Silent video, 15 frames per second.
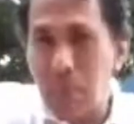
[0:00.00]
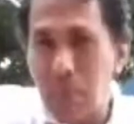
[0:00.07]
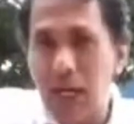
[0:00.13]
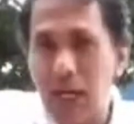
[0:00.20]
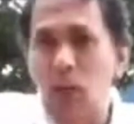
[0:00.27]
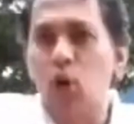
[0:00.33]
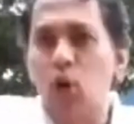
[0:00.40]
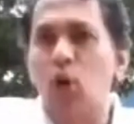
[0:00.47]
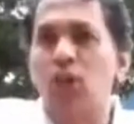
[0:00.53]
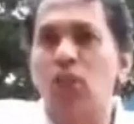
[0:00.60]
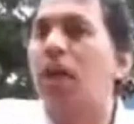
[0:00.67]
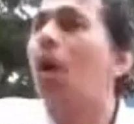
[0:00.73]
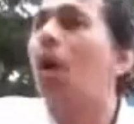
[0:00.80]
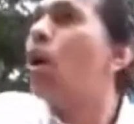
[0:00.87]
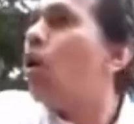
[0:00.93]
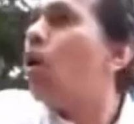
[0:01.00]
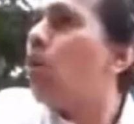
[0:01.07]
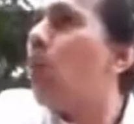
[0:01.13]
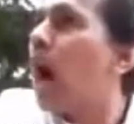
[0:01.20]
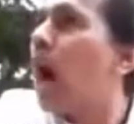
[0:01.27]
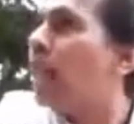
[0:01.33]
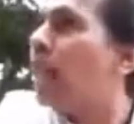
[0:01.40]
Bring it closer.
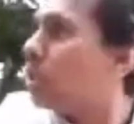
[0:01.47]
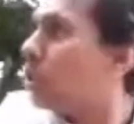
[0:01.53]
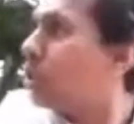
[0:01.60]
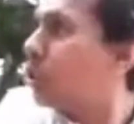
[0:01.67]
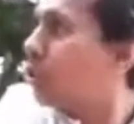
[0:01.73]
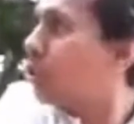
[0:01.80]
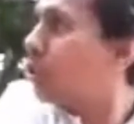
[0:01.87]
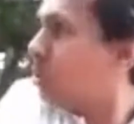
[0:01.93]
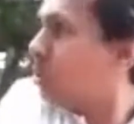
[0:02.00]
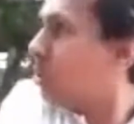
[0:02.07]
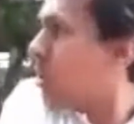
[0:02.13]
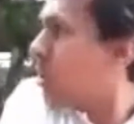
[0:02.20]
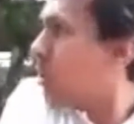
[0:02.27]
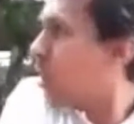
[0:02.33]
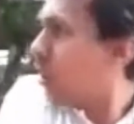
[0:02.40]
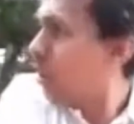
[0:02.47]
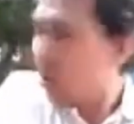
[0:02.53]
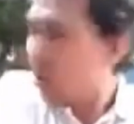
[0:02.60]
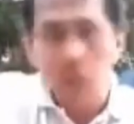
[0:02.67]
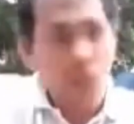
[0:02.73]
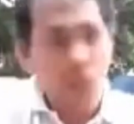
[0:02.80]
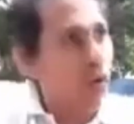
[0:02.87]
One, two, three,
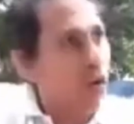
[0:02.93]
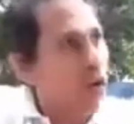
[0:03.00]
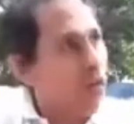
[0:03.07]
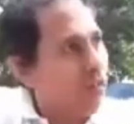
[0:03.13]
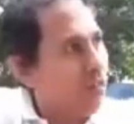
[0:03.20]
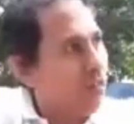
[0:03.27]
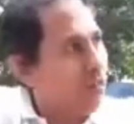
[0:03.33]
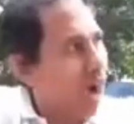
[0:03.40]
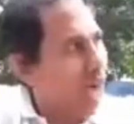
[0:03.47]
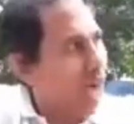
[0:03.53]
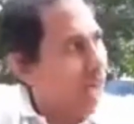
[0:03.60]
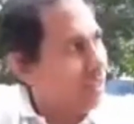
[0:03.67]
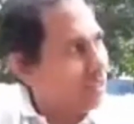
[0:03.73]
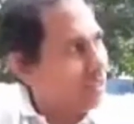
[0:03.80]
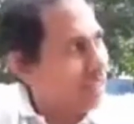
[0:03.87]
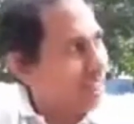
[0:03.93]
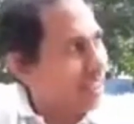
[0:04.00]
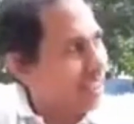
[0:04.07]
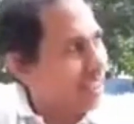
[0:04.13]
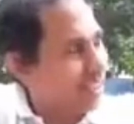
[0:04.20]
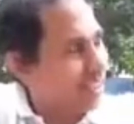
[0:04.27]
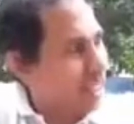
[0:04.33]
four, five,
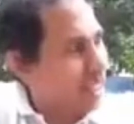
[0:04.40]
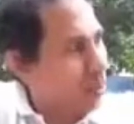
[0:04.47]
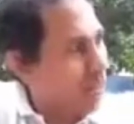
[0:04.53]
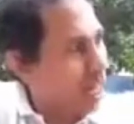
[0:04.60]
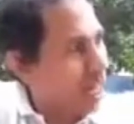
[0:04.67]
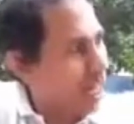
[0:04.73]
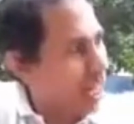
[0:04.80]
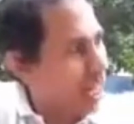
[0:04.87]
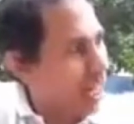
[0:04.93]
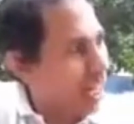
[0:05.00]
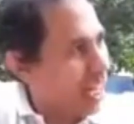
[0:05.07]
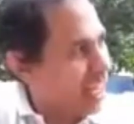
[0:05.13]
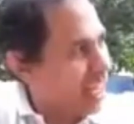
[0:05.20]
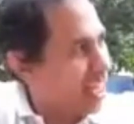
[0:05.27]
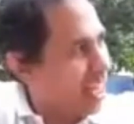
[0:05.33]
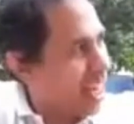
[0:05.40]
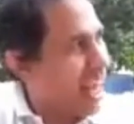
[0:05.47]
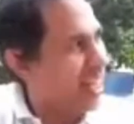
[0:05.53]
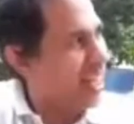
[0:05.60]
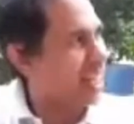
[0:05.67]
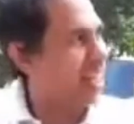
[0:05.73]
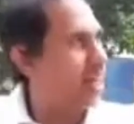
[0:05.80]
six, seven, eight,
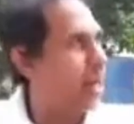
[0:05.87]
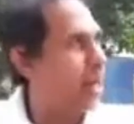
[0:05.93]
nine, ten.